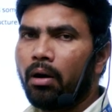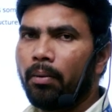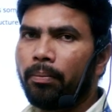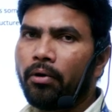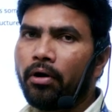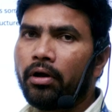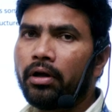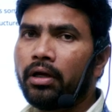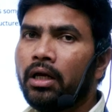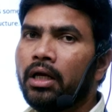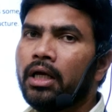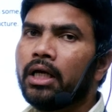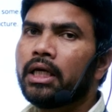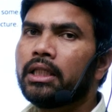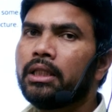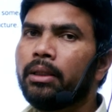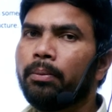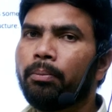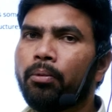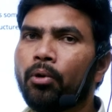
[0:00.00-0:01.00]
upon
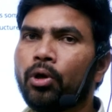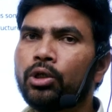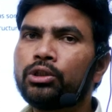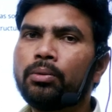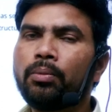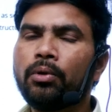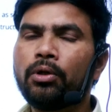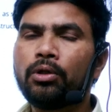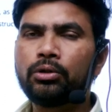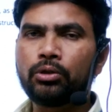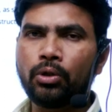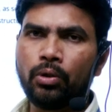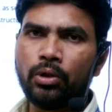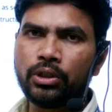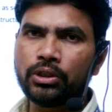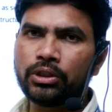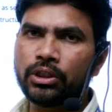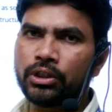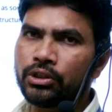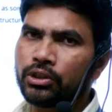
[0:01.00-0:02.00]
the possible
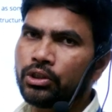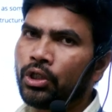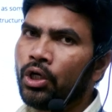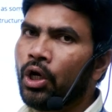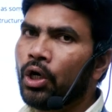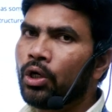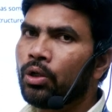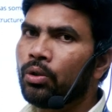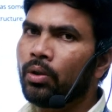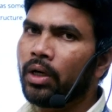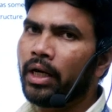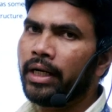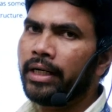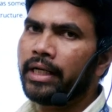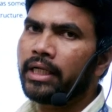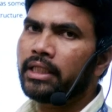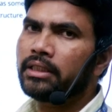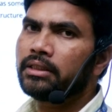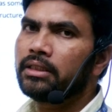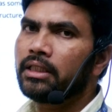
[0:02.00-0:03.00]
solutions to
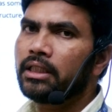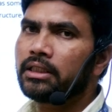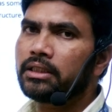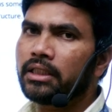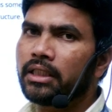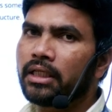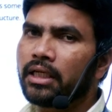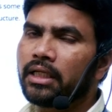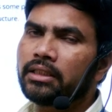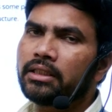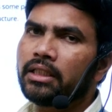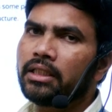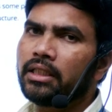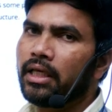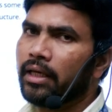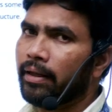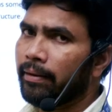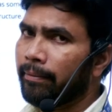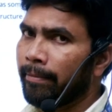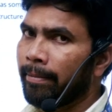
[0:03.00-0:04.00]
address the sickness in
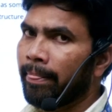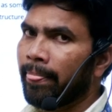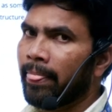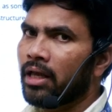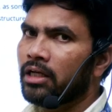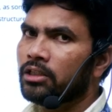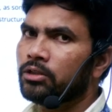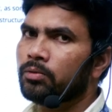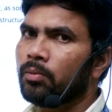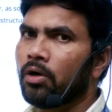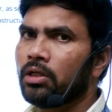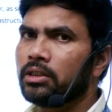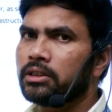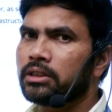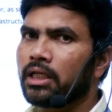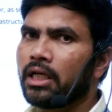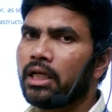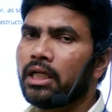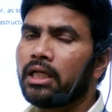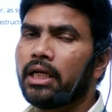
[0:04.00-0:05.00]
the small
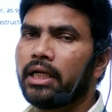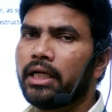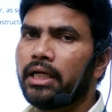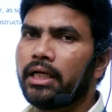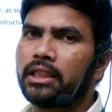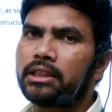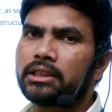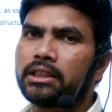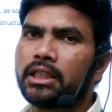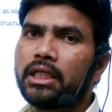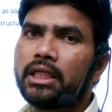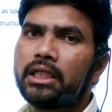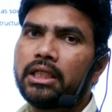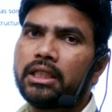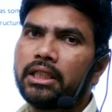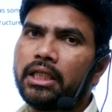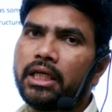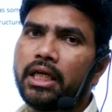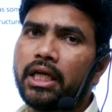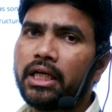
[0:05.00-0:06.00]
scale industry
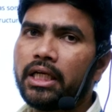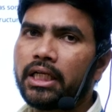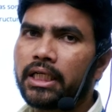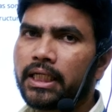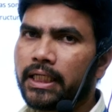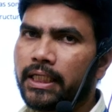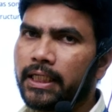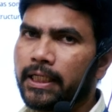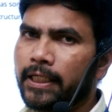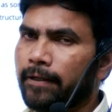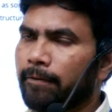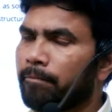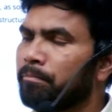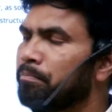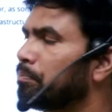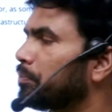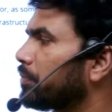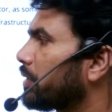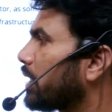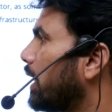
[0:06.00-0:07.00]
in the country.
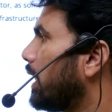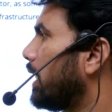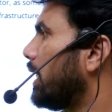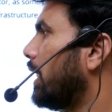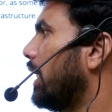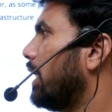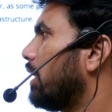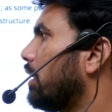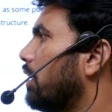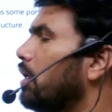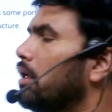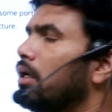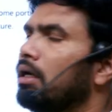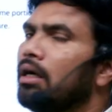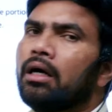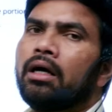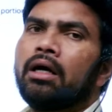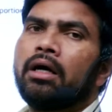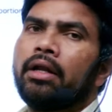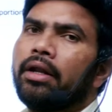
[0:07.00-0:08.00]
Right.
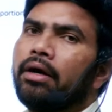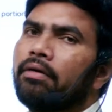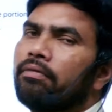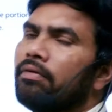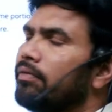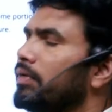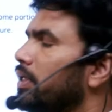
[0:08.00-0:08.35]
Now we